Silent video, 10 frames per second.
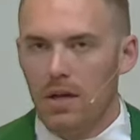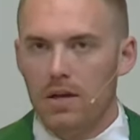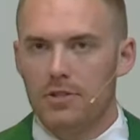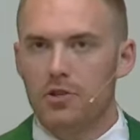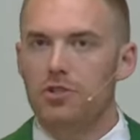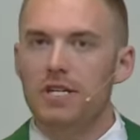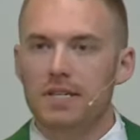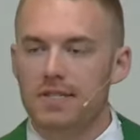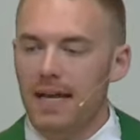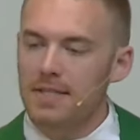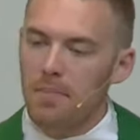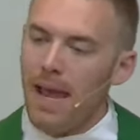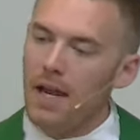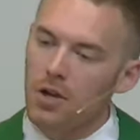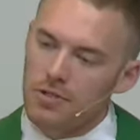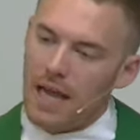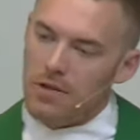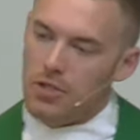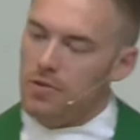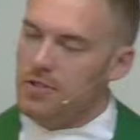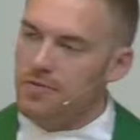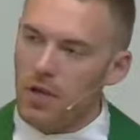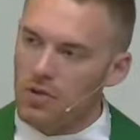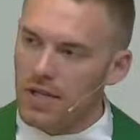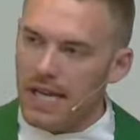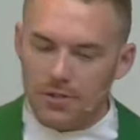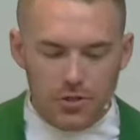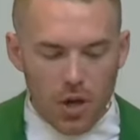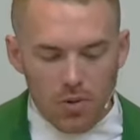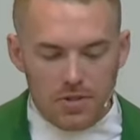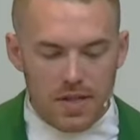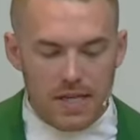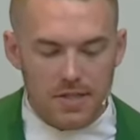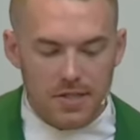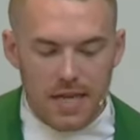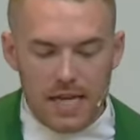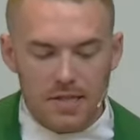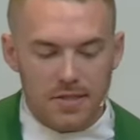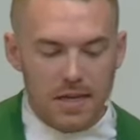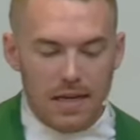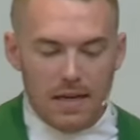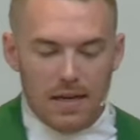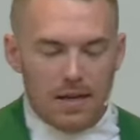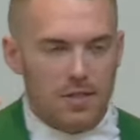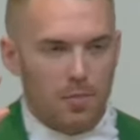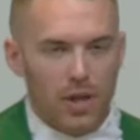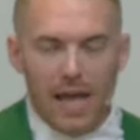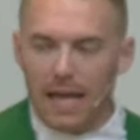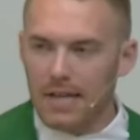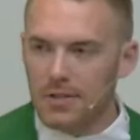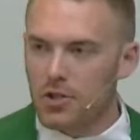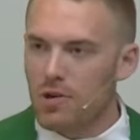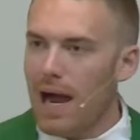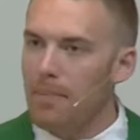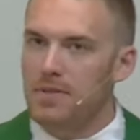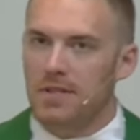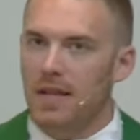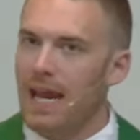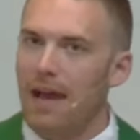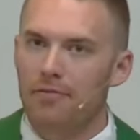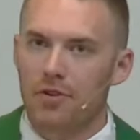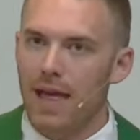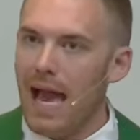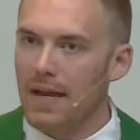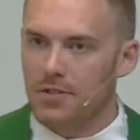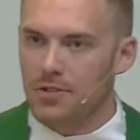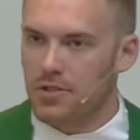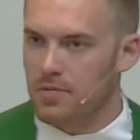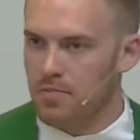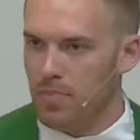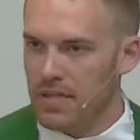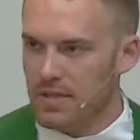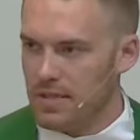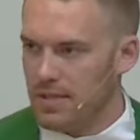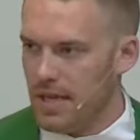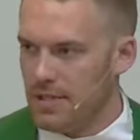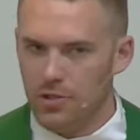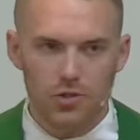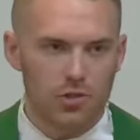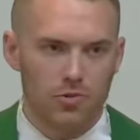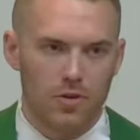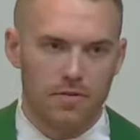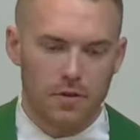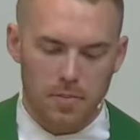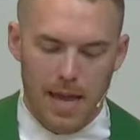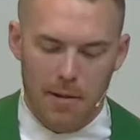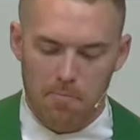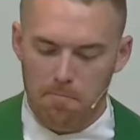And so Jesus says a man goes out into his field and he sows these seeds to plant his crops. And then after that, it's just business as usual for the man.